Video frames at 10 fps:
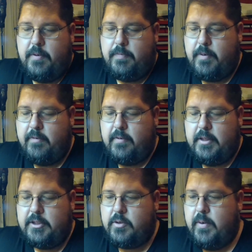they're
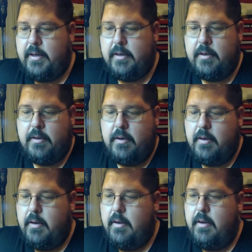perfectly squared,
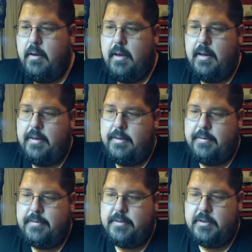and
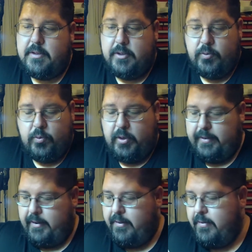they're
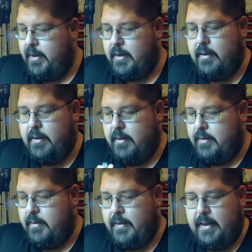really thick, and
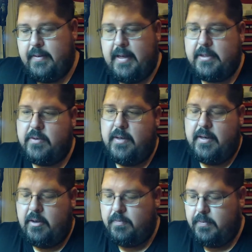that's going to
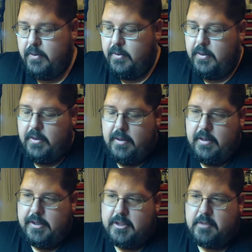help
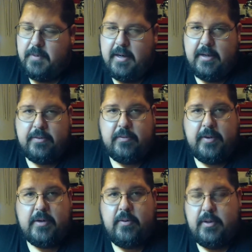spread out the
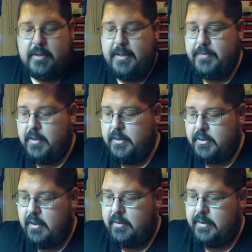recoil and keep the gun
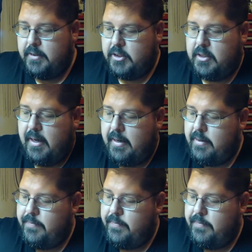solid in the stock.